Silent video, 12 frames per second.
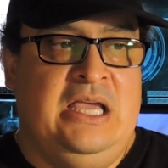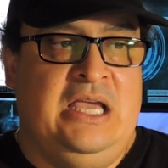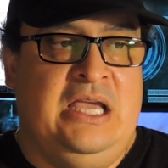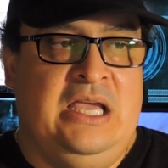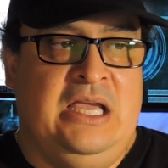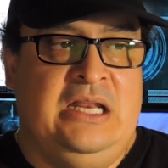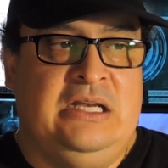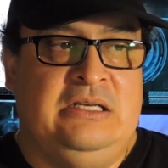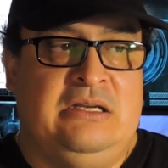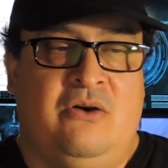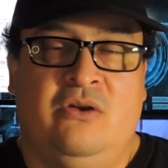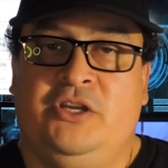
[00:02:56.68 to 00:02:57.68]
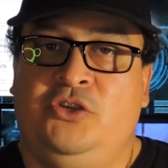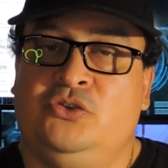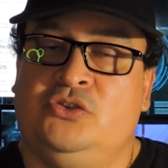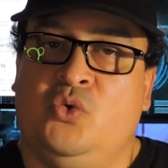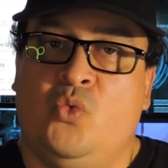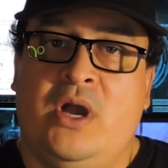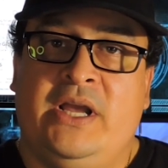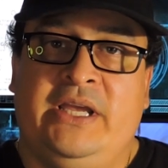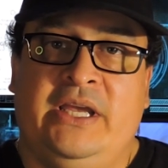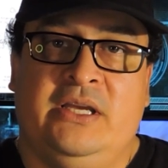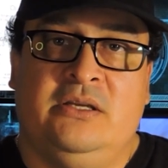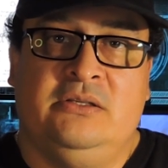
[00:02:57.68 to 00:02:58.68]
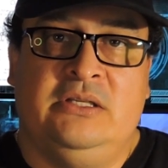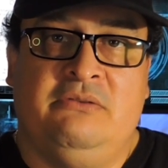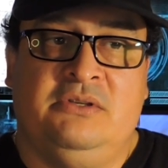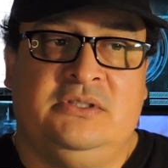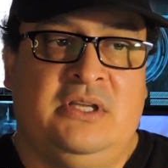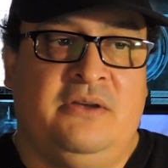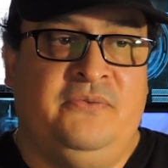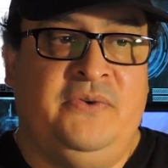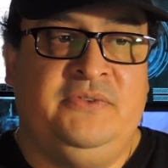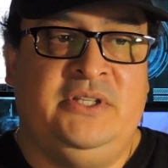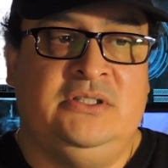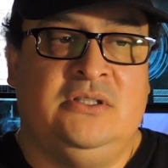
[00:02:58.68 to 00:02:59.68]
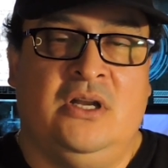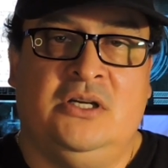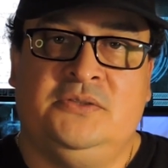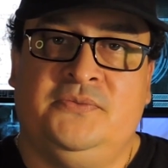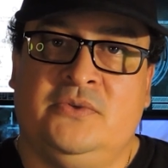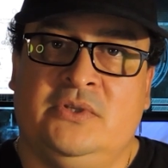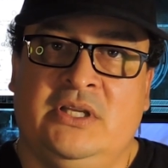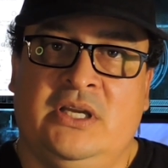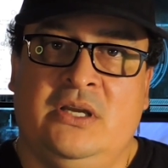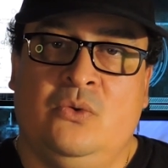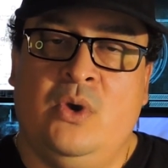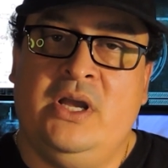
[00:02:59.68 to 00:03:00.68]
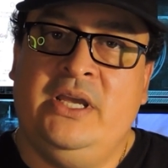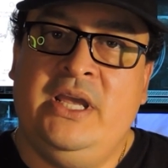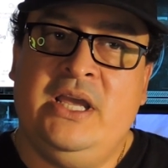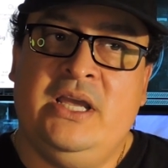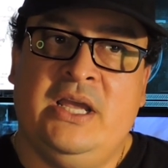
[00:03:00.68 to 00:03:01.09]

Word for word: and only using 1 gig. It was $15 for the 1 gig,